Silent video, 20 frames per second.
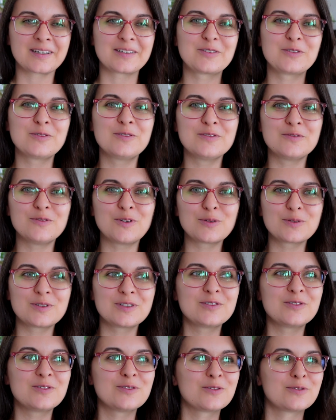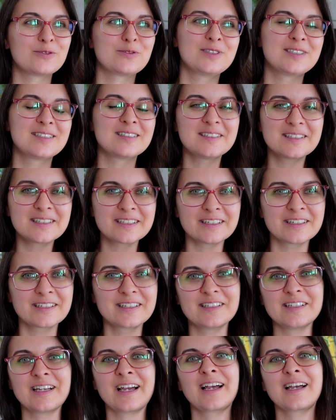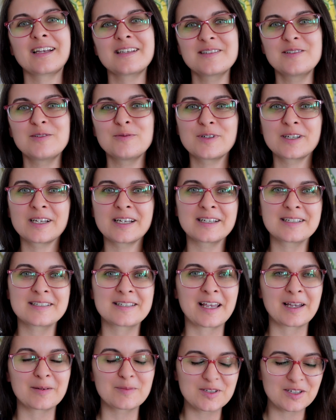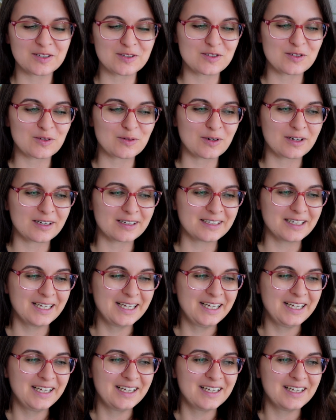to devote it to sitting in class, doing exams and so on.